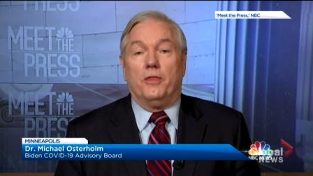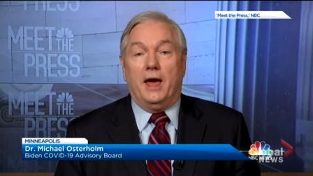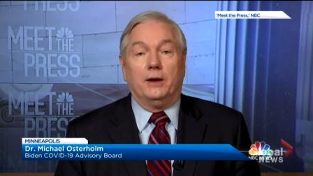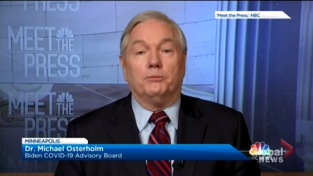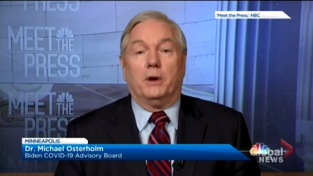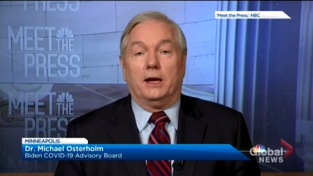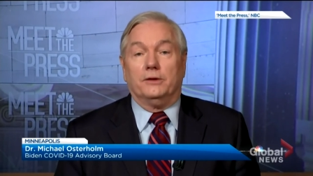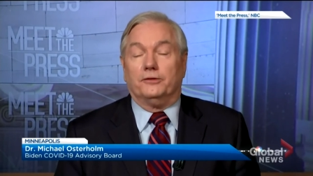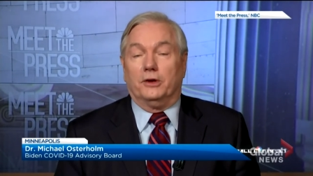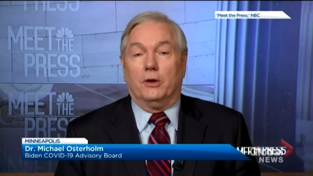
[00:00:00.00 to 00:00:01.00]
That by
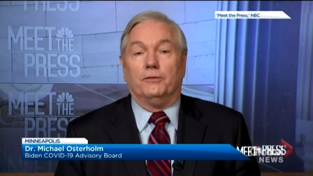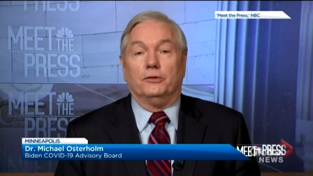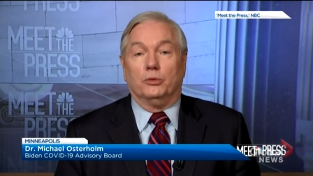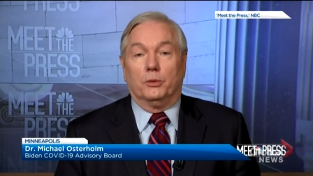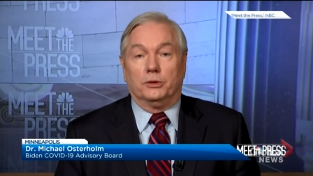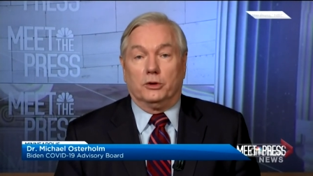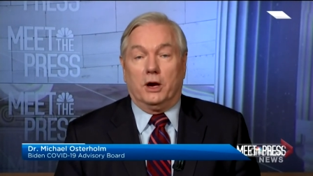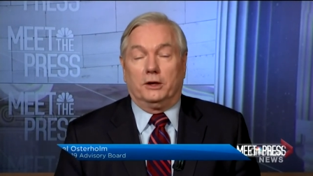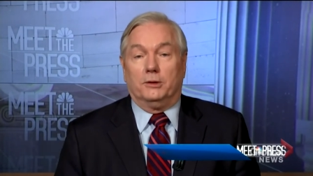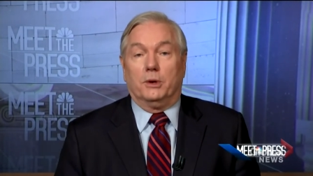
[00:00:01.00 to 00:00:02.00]
itself is what we're
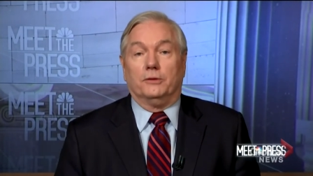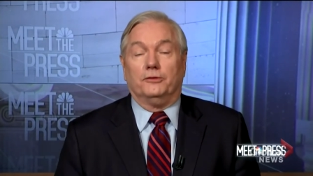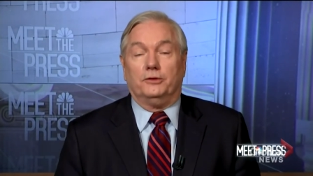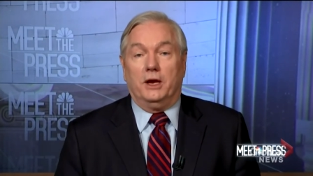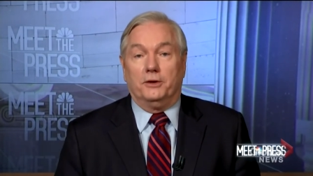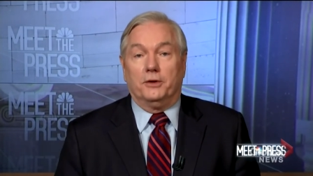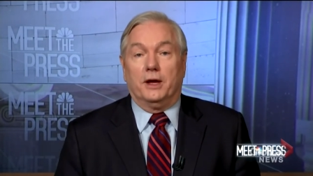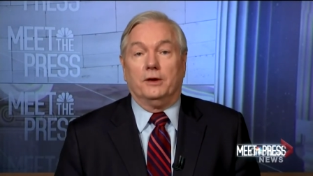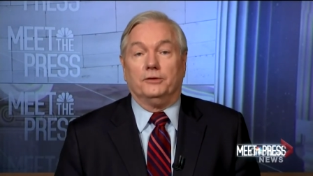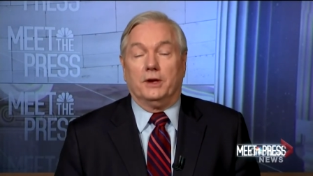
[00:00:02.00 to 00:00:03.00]
talking about
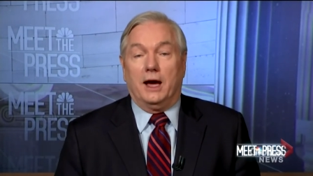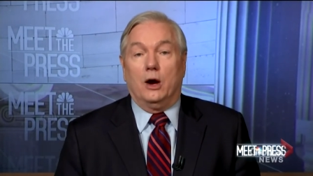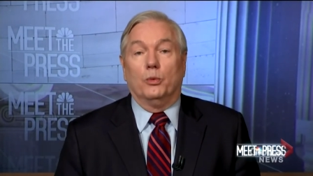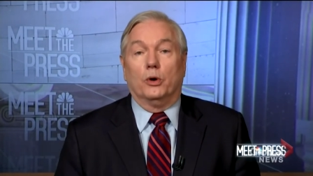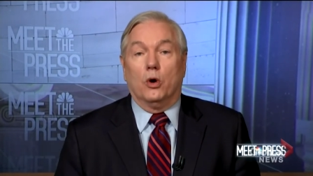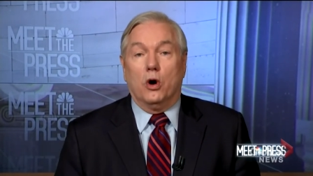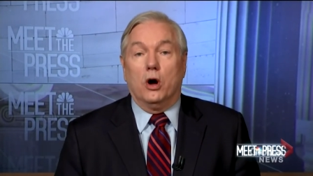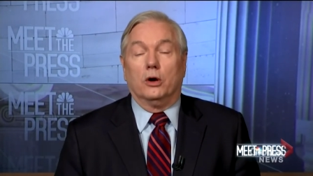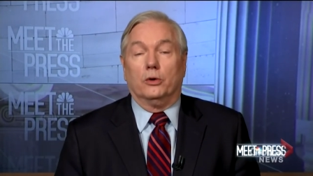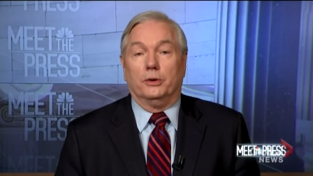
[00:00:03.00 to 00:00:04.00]
standardizing how we're
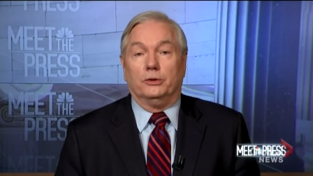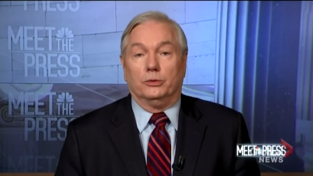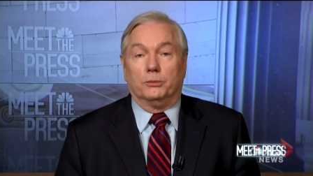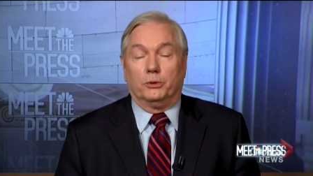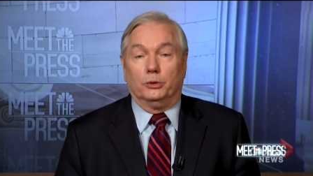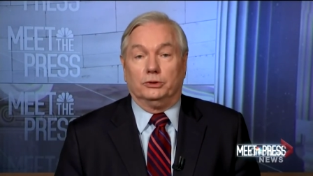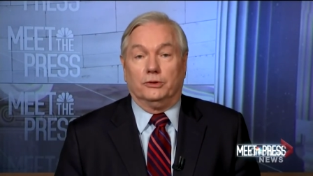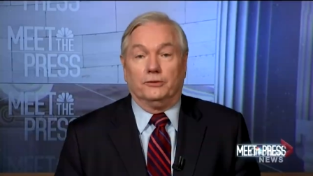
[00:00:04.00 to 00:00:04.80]
all going to approach